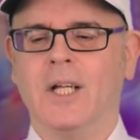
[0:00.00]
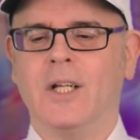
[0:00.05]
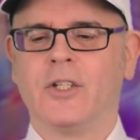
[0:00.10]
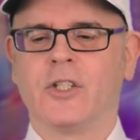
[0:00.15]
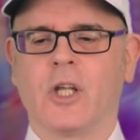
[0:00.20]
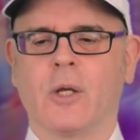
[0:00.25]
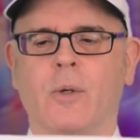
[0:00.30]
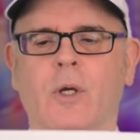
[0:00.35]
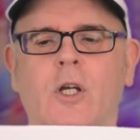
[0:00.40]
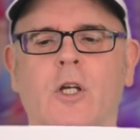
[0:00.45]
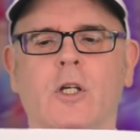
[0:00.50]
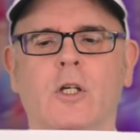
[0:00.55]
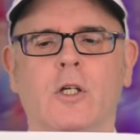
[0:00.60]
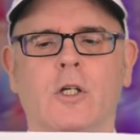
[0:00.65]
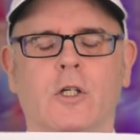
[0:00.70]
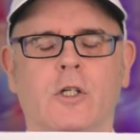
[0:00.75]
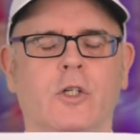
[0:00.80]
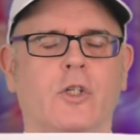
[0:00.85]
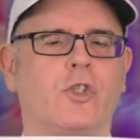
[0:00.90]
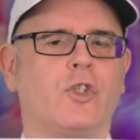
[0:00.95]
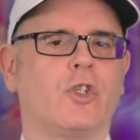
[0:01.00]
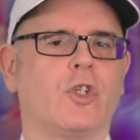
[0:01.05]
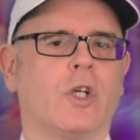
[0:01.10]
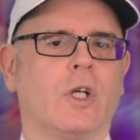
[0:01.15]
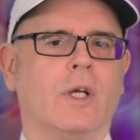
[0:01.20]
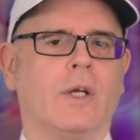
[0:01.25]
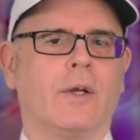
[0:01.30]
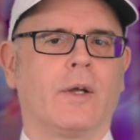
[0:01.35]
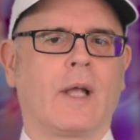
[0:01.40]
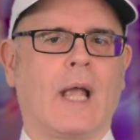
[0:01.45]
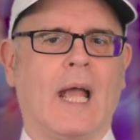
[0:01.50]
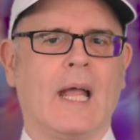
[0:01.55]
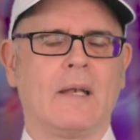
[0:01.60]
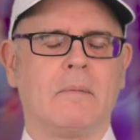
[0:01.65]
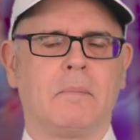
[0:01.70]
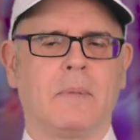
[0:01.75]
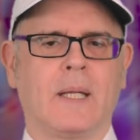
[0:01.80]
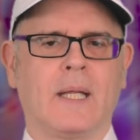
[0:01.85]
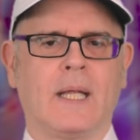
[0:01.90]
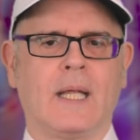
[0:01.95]
so urge
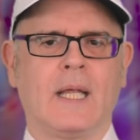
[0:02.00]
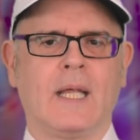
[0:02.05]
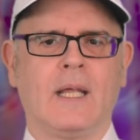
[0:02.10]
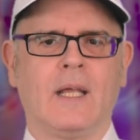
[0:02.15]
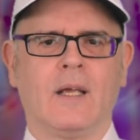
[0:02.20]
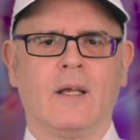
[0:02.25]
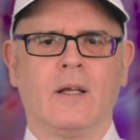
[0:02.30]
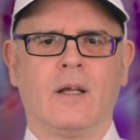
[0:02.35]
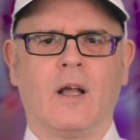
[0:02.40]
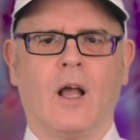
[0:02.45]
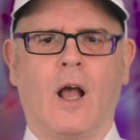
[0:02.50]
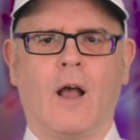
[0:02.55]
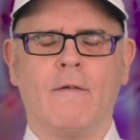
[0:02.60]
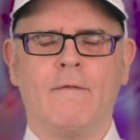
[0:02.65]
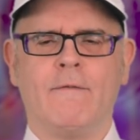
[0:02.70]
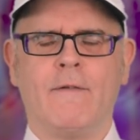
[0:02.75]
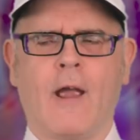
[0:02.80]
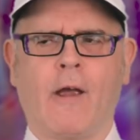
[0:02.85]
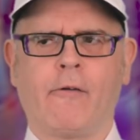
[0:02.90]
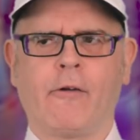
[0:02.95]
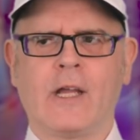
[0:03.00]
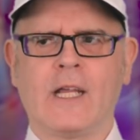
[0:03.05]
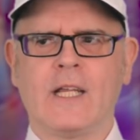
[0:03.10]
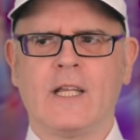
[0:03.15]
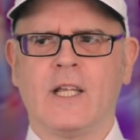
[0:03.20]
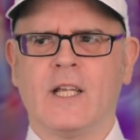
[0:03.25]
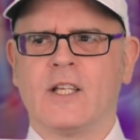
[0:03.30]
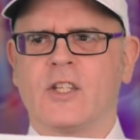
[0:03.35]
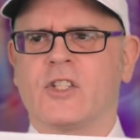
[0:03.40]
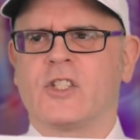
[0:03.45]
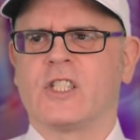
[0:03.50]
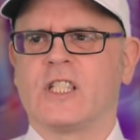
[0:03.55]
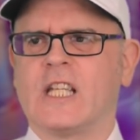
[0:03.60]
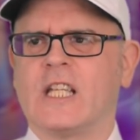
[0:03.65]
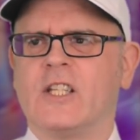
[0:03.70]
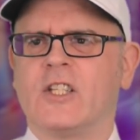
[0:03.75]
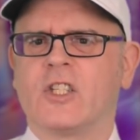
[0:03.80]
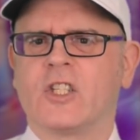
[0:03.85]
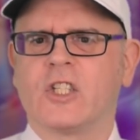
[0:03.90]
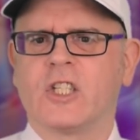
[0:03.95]
can be a very
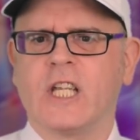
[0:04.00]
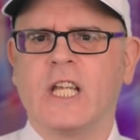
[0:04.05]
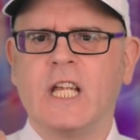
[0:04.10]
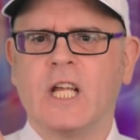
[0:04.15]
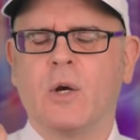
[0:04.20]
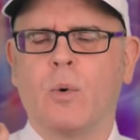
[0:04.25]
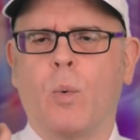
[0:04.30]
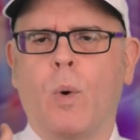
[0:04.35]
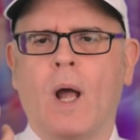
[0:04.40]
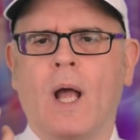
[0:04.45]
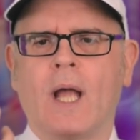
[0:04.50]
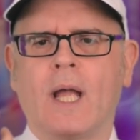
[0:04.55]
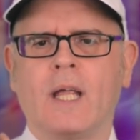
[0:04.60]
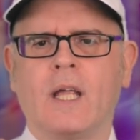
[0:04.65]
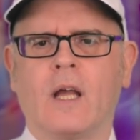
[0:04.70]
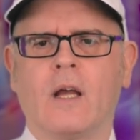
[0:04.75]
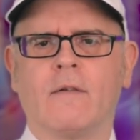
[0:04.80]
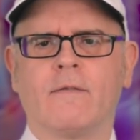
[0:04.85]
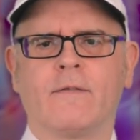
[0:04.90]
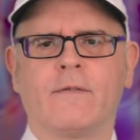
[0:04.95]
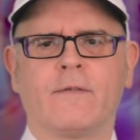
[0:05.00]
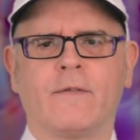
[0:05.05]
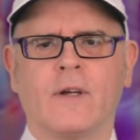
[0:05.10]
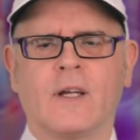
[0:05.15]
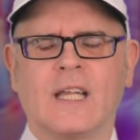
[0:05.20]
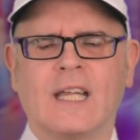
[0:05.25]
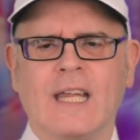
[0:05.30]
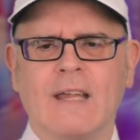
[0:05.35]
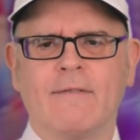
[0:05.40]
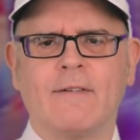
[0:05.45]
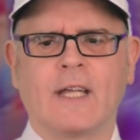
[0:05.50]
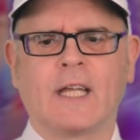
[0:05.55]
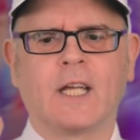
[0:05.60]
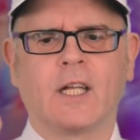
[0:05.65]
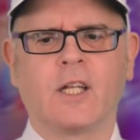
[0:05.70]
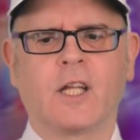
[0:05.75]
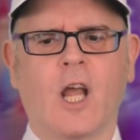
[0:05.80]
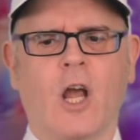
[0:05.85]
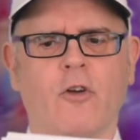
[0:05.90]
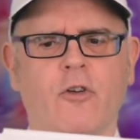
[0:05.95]
sincere way of giving
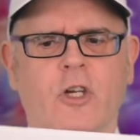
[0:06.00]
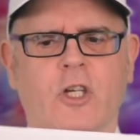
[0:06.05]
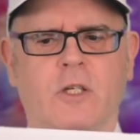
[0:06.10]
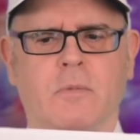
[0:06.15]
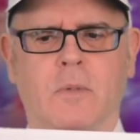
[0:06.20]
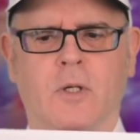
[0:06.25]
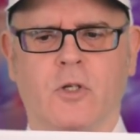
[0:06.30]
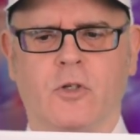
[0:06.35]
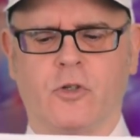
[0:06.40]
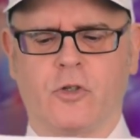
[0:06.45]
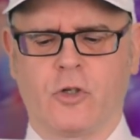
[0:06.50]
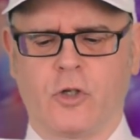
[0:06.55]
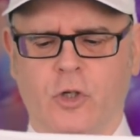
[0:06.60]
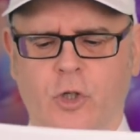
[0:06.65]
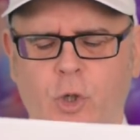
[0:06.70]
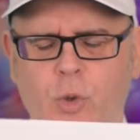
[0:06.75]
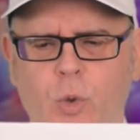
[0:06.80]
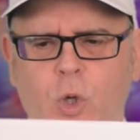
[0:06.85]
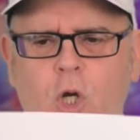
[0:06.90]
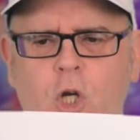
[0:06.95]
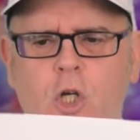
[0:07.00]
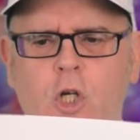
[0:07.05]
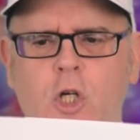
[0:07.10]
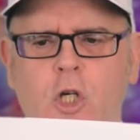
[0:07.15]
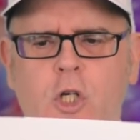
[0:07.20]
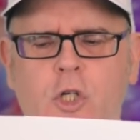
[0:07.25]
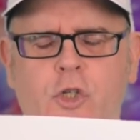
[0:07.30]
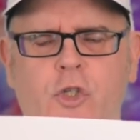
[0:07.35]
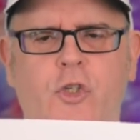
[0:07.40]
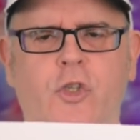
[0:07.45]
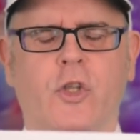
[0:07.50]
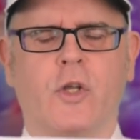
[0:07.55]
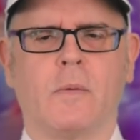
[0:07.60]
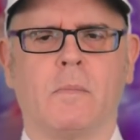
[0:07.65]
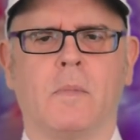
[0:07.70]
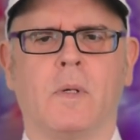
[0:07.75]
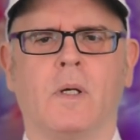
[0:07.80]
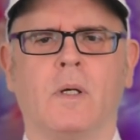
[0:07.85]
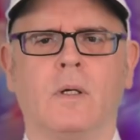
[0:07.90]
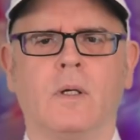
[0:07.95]
encouragement. You urge
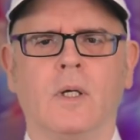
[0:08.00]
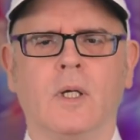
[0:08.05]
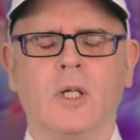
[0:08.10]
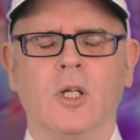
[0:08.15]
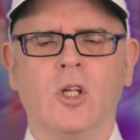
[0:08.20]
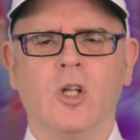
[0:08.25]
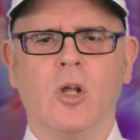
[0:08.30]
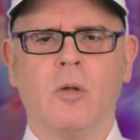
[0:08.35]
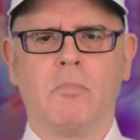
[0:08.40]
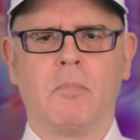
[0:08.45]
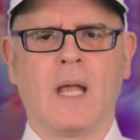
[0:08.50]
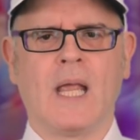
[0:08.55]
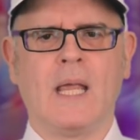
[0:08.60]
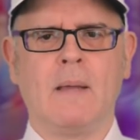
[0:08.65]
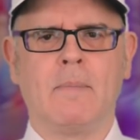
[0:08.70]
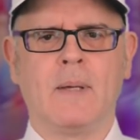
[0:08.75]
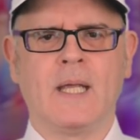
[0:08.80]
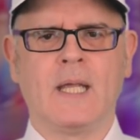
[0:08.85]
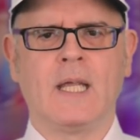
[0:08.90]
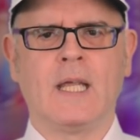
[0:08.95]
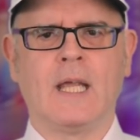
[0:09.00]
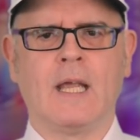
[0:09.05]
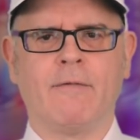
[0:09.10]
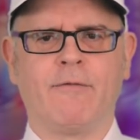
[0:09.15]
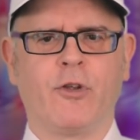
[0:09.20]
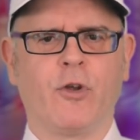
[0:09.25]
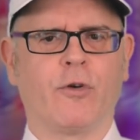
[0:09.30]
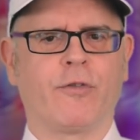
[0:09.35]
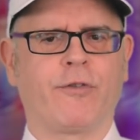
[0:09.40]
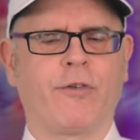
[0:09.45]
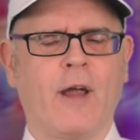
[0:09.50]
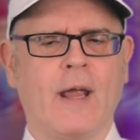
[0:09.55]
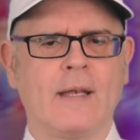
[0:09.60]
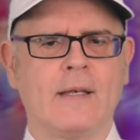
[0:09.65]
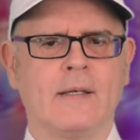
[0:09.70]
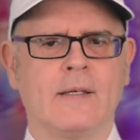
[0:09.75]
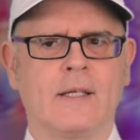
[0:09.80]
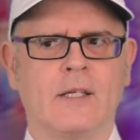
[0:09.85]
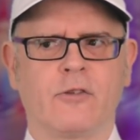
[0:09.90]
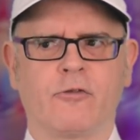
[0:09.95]
them. Maybe if your
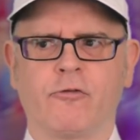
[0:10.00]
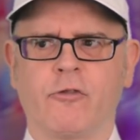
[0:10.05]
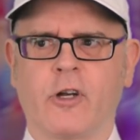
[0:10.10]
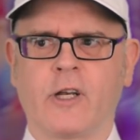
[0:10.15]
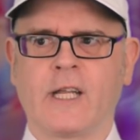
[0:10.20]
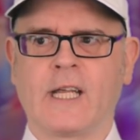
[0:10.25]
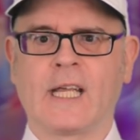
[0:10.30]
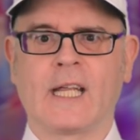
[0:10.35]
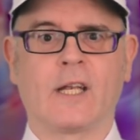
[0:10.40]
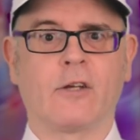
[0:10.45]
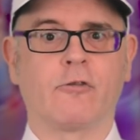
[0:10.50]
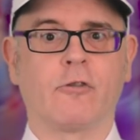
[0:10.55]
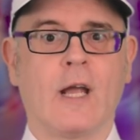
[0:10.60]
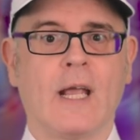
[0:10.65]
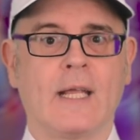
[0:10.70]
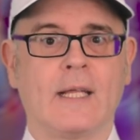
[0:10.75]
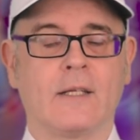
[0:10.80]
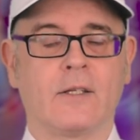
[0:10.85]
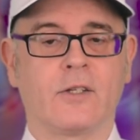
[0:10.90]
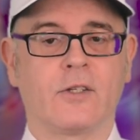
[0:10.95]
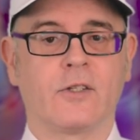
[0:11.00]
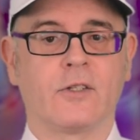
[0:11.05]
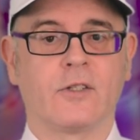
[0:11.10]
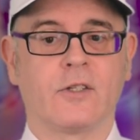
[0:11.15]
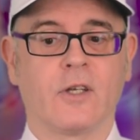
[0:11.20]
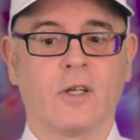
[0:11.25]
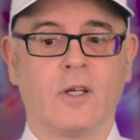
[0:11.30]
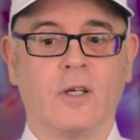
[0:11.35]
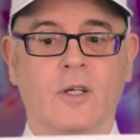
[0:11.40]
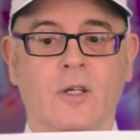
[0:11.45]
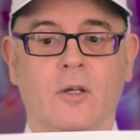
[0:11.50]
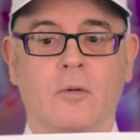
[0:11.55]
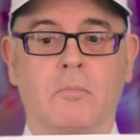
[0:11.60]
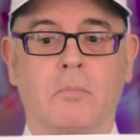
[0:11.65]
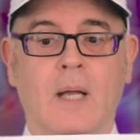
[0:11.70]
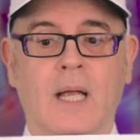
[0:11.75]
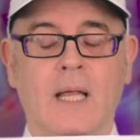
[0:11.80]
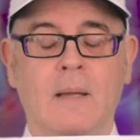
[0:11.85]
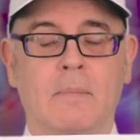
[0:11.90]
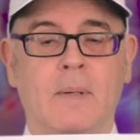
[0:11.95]
friend is running in a race,
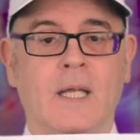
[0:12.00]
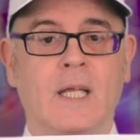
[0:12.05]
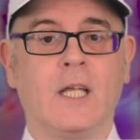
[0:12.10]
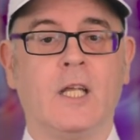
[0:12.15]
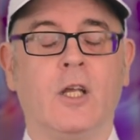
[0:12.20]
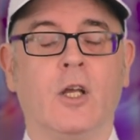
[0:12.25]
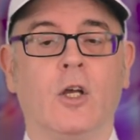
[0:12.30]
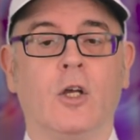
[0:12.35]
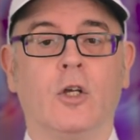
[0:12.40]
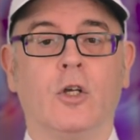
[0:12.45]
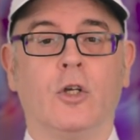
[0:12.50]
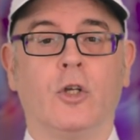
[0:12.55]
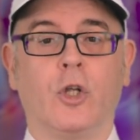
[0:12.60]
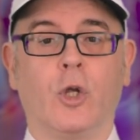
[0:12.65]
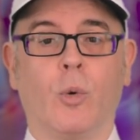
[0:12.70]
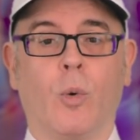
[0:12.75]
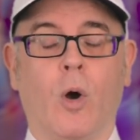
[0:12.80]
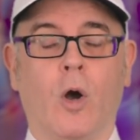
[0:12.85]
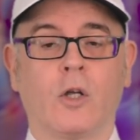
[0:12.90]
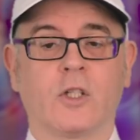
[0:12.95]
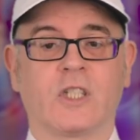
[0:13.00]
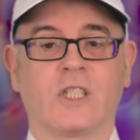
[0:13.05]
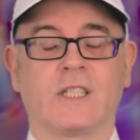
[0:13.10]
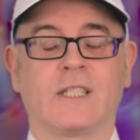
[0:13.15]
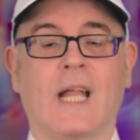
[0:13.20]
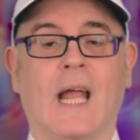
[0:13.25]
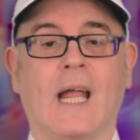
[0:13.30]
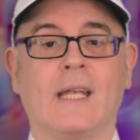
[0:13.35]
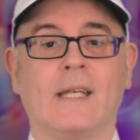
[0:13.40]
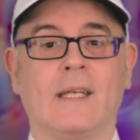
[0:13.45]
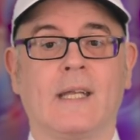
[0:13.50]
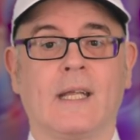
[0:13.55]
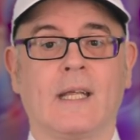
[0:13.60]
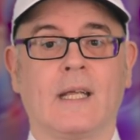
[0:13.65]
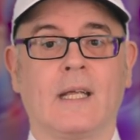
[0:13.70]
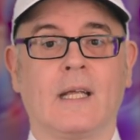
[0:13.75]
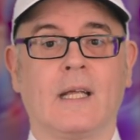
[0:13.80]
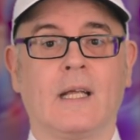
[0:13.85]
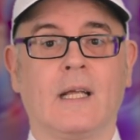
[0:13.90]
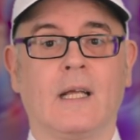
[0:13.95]
maybe you are
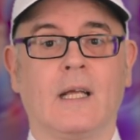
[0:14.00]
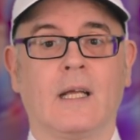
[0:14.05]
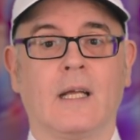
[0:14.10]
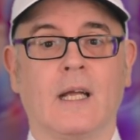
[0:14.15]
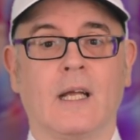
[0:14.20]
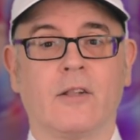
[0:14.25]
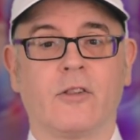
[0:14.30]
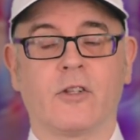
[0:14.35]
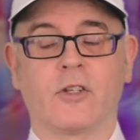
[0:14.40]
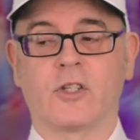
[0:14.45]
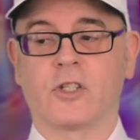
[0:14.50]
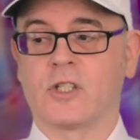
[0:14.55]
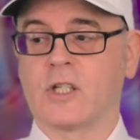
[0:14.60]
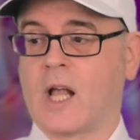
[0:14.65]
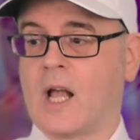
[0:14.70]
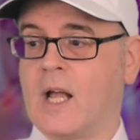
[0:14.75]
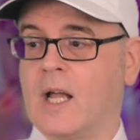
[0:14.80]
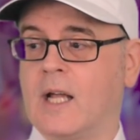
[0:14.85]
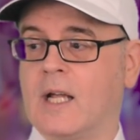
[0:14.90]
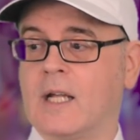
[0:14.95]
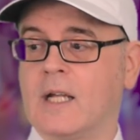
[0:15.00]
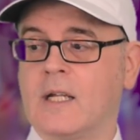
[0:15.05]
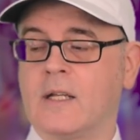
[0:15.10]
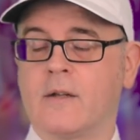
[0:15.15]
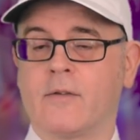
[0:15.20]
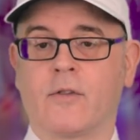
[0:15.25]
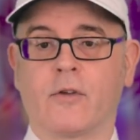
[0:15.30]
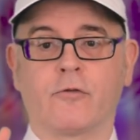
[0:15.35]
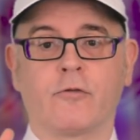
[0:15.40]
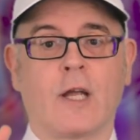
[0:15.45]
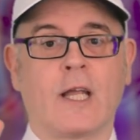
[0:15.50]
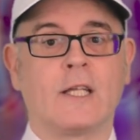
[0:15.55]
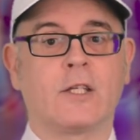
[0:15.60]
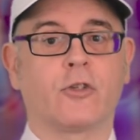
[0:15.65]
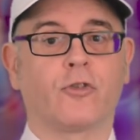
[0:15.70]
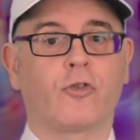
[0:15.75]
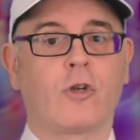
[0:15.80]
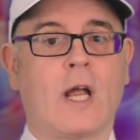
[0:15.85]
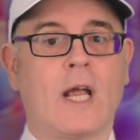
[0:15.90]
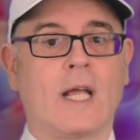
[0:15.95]
standing at the side of the
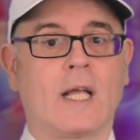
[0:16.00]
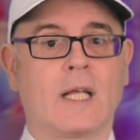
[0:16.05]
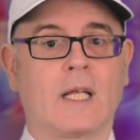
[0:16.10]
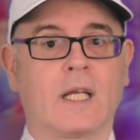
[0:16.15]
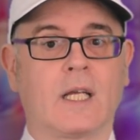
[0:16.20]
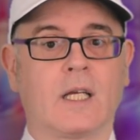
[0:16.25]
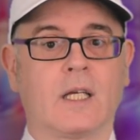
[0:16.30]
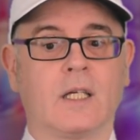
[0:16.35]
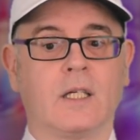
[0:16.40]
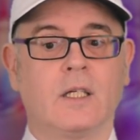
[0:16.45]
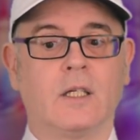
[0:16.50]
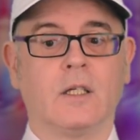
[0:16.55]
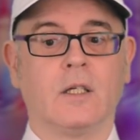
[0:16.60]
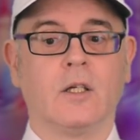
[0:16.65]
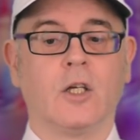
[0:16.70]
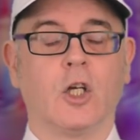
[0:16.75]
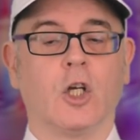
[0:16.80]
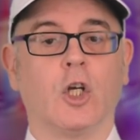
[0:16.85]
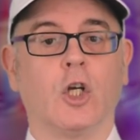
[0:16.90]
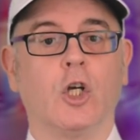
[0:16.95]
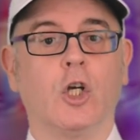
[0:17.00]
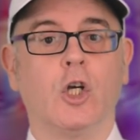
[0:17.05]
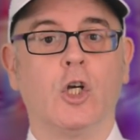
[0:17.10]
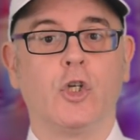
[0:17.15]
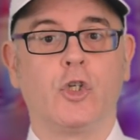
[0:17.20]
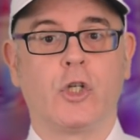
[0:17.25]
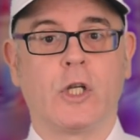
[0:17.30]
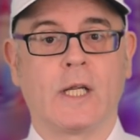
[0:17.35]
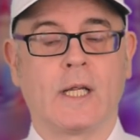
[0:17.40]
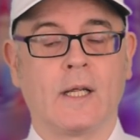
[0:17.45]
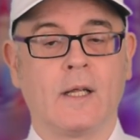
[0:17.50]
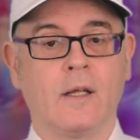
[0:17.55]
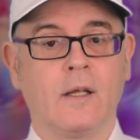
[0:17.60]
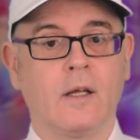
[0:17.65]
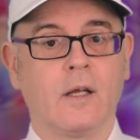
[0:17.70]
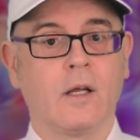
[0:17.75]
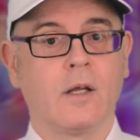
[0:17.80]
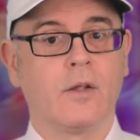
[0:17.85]
racetrack, urging